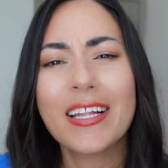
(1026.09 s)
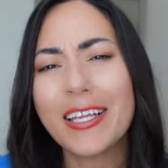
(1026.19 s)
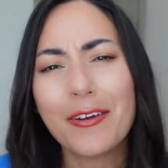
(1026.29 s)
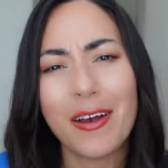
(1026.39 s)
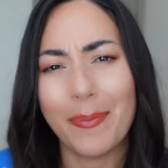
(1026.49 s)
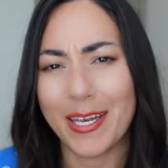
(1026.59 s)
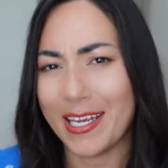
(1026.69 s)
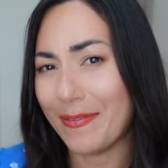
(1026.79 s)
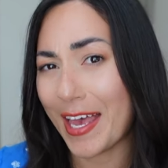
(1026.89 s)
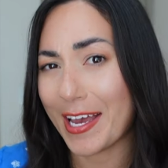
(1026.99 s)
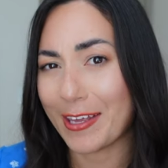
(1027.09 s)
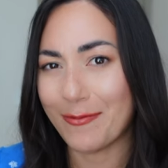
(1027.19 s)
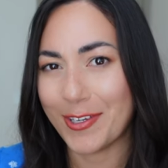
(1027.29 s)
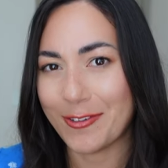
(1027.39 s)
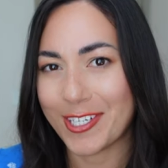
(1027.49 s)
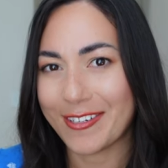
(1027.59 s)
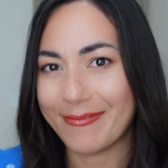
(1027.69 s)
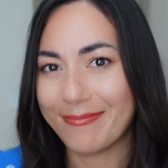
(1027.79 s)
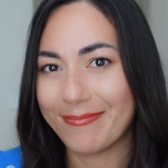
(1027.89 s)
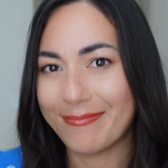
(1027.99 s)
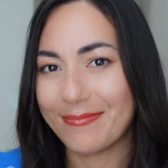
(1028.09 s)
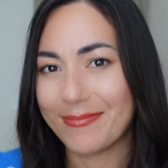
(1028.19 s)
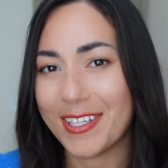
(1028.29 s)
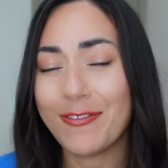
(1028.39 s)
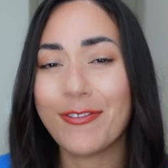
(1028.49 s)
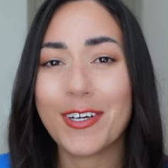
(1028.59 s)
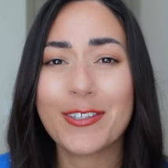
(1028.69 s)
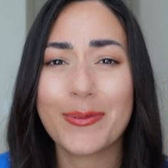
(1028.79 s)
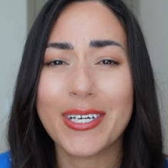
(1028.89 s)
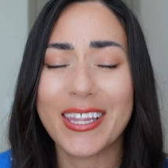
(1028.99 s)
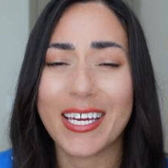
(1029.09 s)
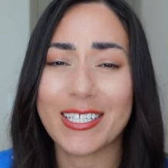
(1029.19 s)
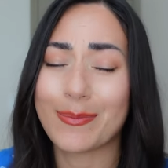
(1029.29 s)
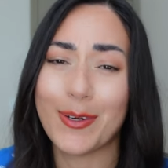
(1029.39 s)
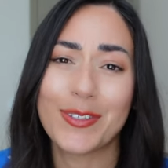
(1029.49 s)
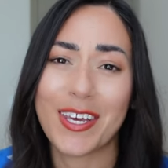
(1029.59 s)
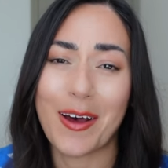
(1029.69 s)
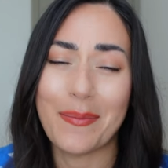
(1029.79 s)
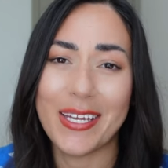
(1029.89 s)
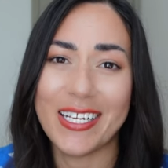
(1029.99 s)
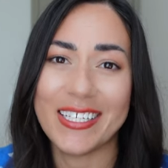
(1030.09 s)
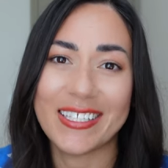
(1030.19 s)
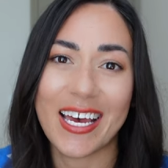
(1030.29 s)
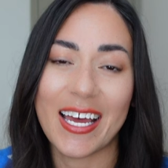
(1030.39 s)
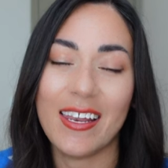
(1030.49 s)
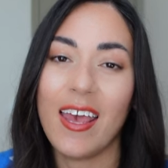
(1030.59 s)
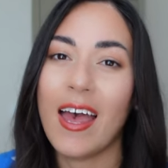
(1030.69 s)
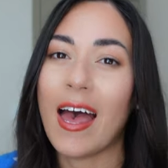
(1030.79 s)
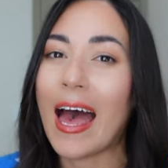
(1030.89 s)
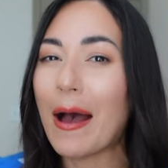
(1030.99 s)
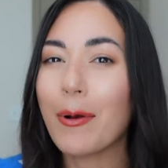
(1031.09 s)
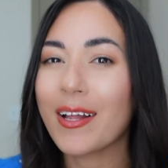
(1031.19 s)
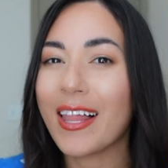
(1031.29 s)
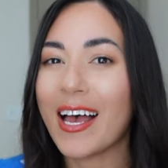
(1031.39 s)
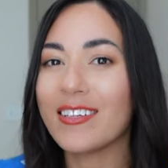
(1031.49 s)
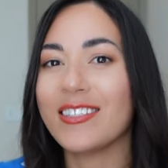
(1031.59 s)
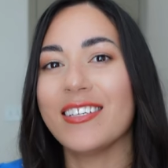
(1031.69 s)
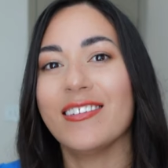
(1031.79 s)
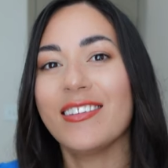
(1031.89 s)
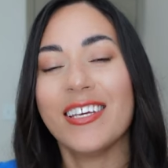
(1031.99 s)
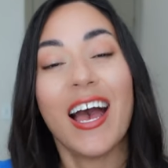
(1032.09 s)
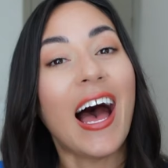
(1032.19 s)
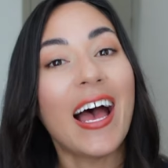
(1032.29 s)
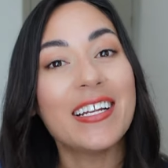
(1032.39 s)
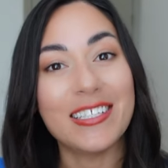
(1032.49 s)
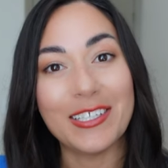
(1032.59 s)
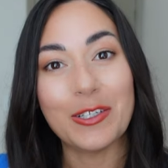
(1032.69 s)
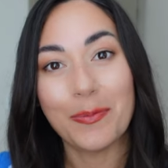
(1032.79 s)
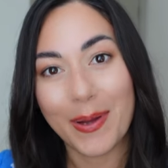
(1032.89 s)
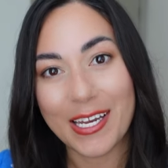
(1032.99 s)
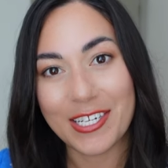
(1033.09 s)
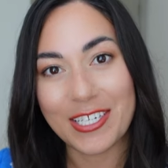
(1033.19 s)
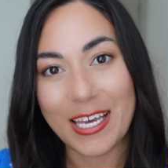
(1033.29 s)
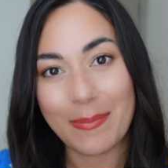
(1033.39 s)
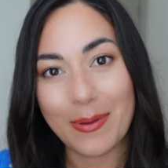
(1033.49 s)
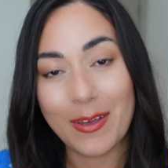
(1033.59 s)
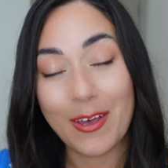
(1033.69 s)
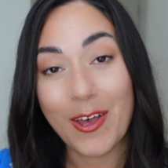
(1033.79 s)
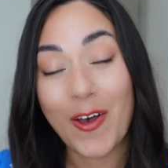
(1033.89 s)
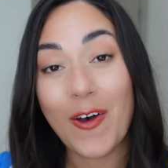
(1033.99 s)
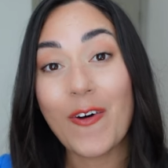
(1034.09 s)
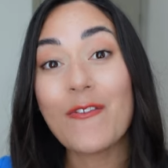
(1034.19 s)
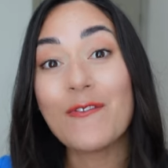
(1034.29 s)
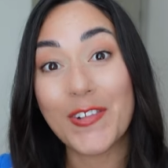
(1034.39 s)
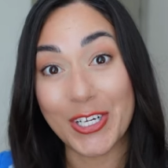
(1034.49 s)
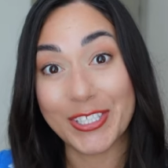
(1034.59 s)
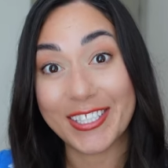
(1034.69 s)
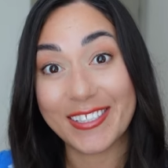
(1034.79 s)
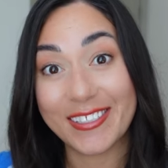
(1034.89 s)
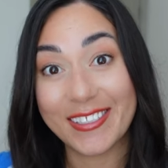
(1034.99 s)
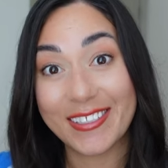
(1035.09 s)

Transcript: clear up any of that confusion. The first one that is most common is that hourglass is the ideal body shape. False.